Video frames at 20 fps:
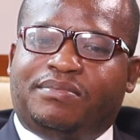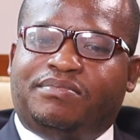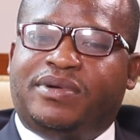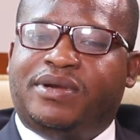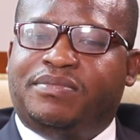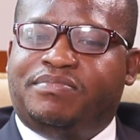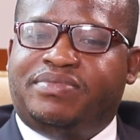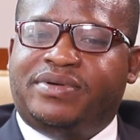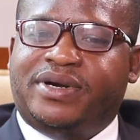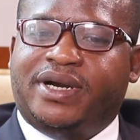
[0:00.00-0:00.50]

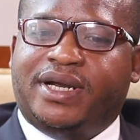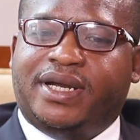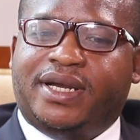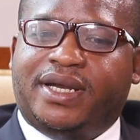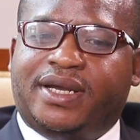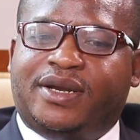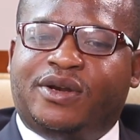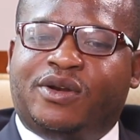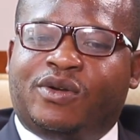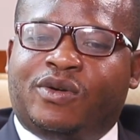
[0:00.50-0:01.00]

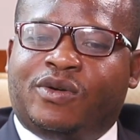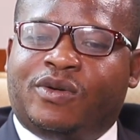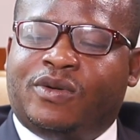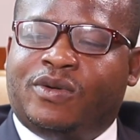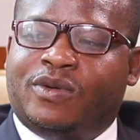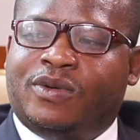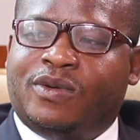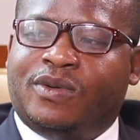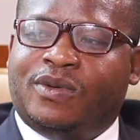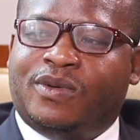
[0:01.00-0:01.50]
bibre
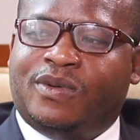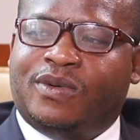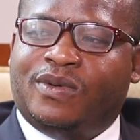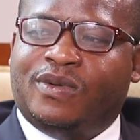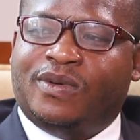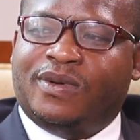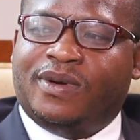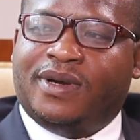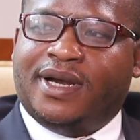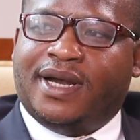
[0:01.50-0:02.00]
no
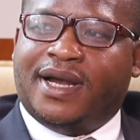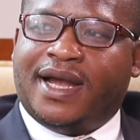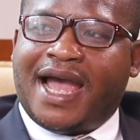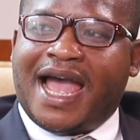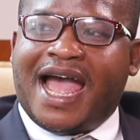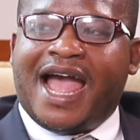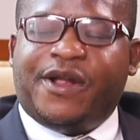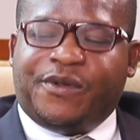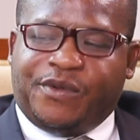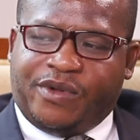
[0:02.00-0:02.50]

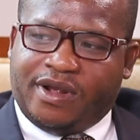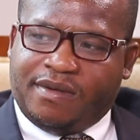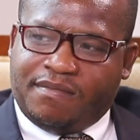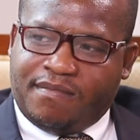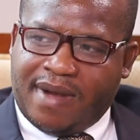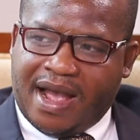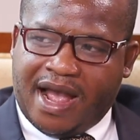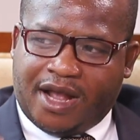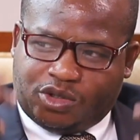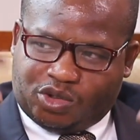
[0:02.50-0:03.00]
adwen
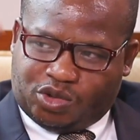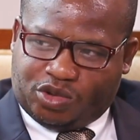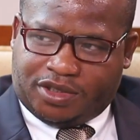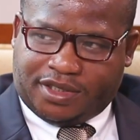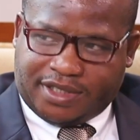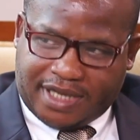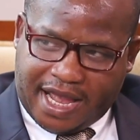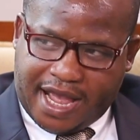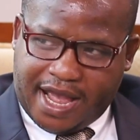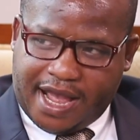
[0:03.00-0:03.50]
ma so
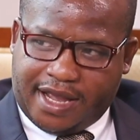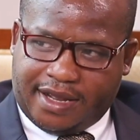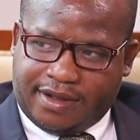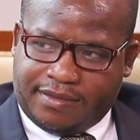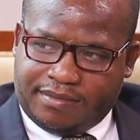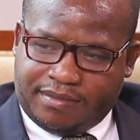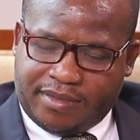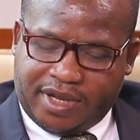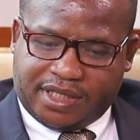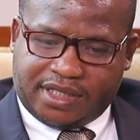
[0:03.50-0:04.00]
sa
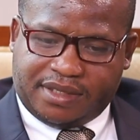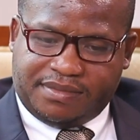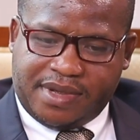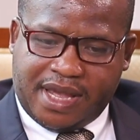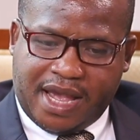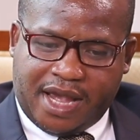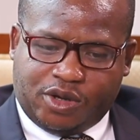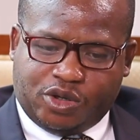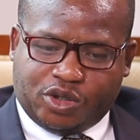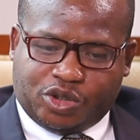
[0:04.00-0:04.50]

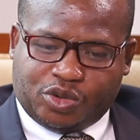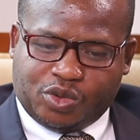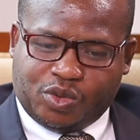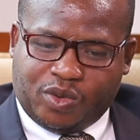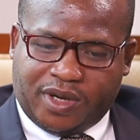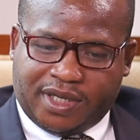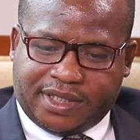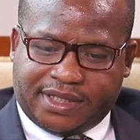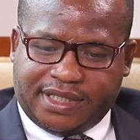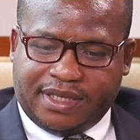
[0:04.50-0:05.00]
metimi
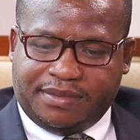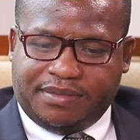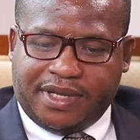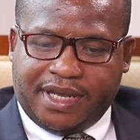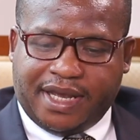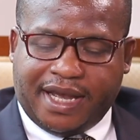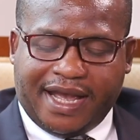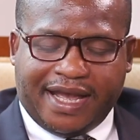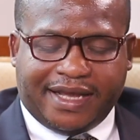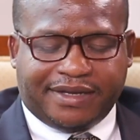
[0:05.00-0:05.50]
ayusu wa
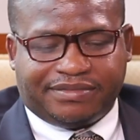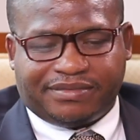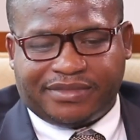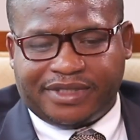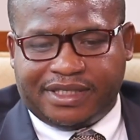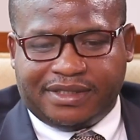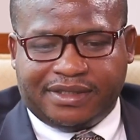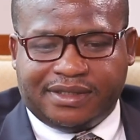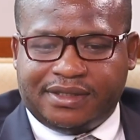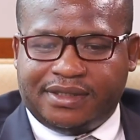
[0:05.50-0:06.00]
sebia
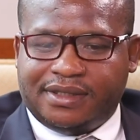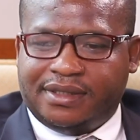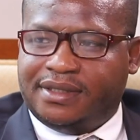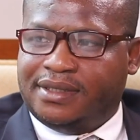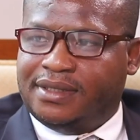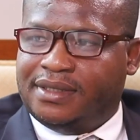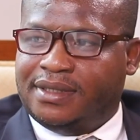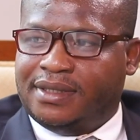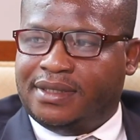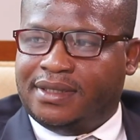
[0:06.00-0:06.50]

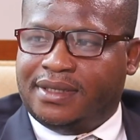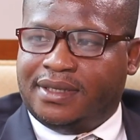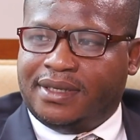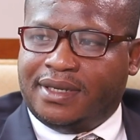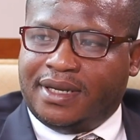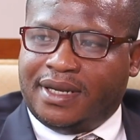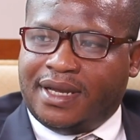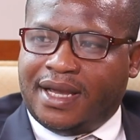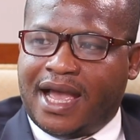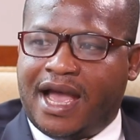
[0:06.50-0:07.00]

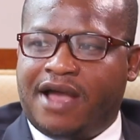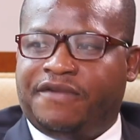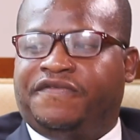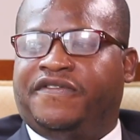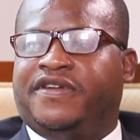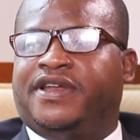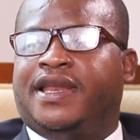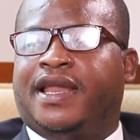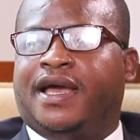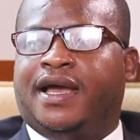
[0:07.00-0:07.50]

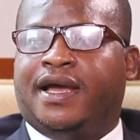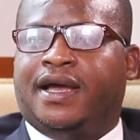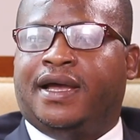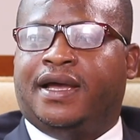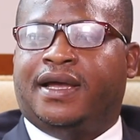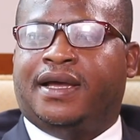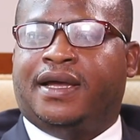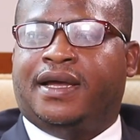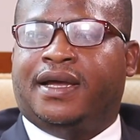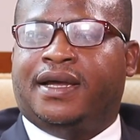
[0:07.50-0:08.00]
afina
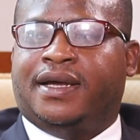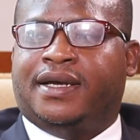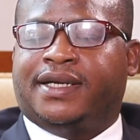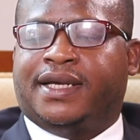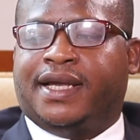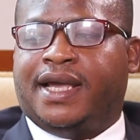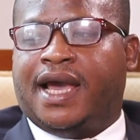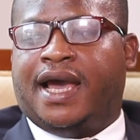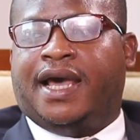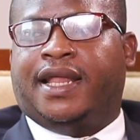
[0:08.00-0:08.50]

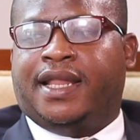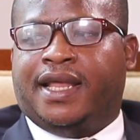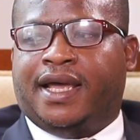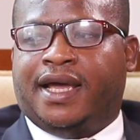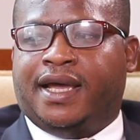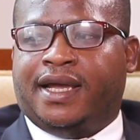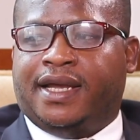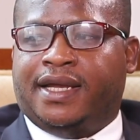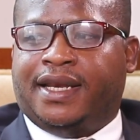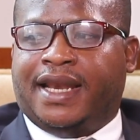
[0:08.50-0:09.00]

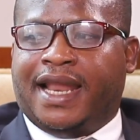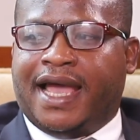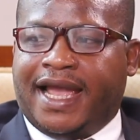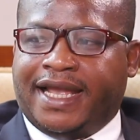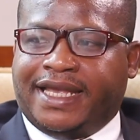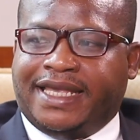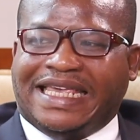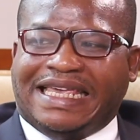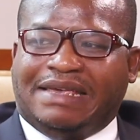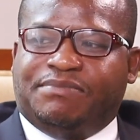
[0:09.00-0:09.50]
Ghana
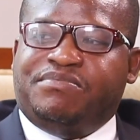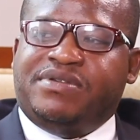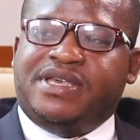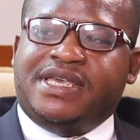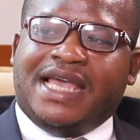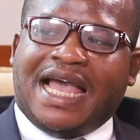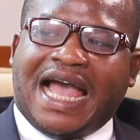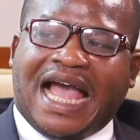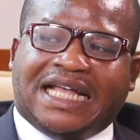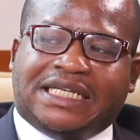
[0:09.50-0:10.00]
like e
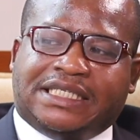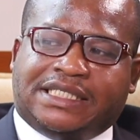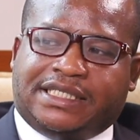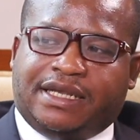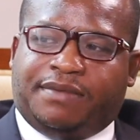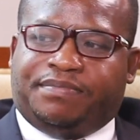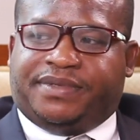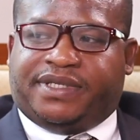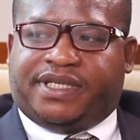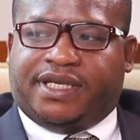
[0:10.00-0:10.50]
be
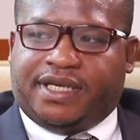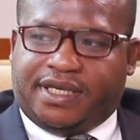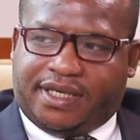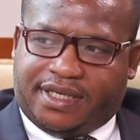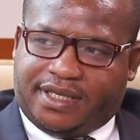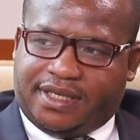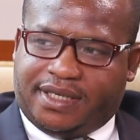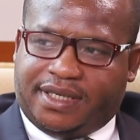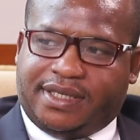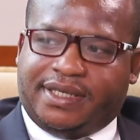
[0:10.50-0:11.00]
accept
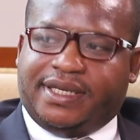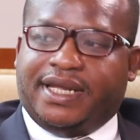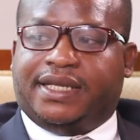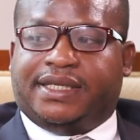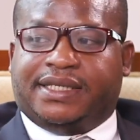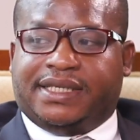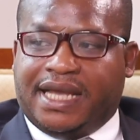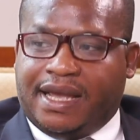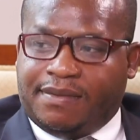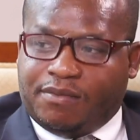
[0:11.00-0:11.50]
the
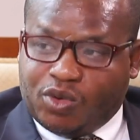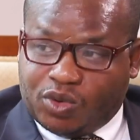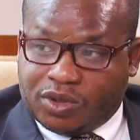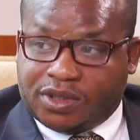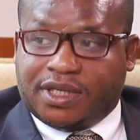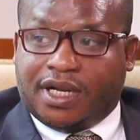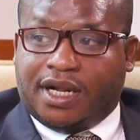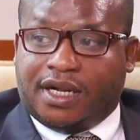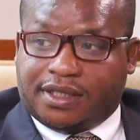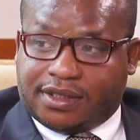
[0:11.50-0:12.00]
term
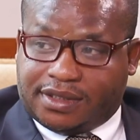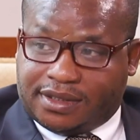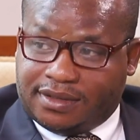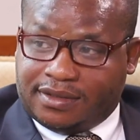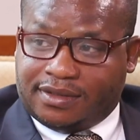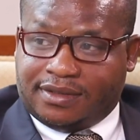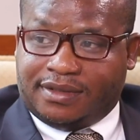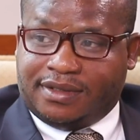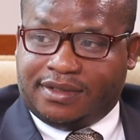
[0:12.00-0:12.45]
hotels no?